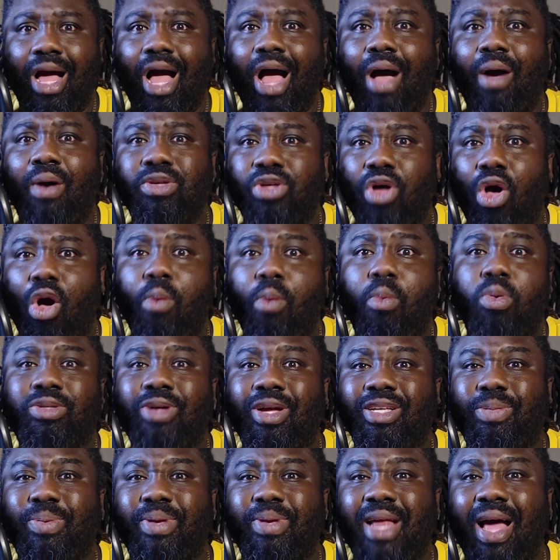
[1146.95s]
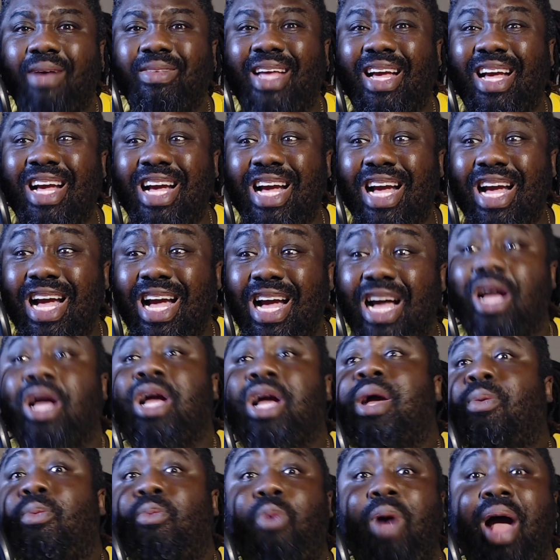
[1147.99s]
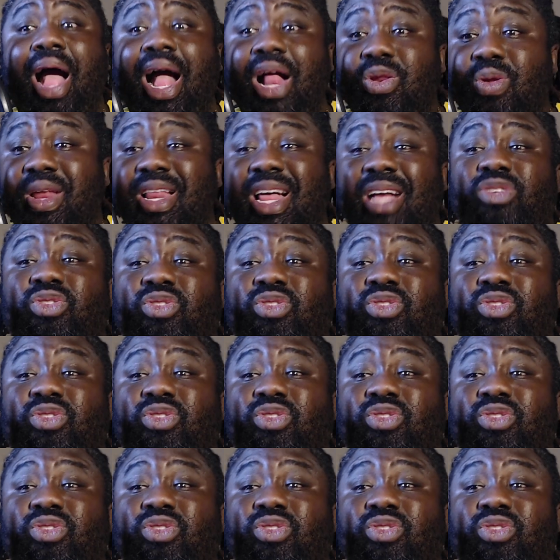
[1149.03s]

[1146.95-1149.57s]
I was almost constipated. I was like, why are we not